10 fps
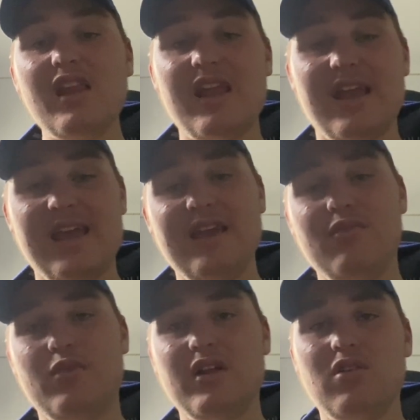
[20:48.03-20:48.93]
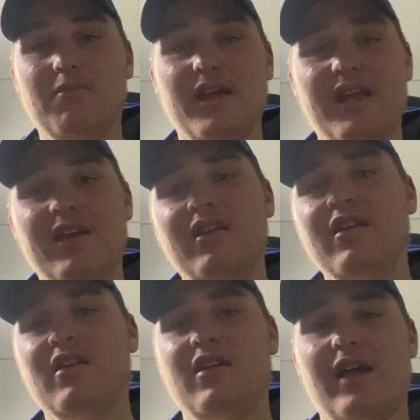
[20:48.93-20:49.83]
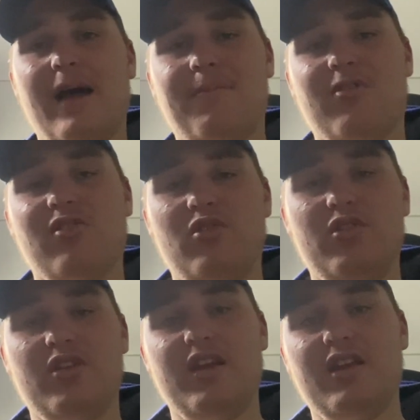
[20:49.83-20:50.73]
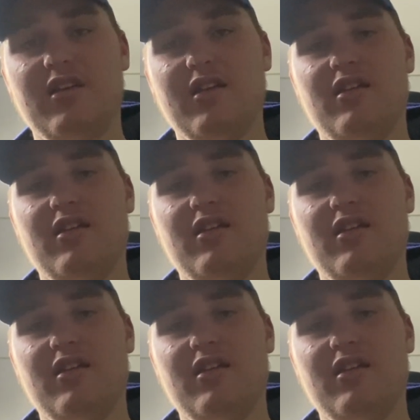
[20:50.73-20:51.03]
He will be absolutely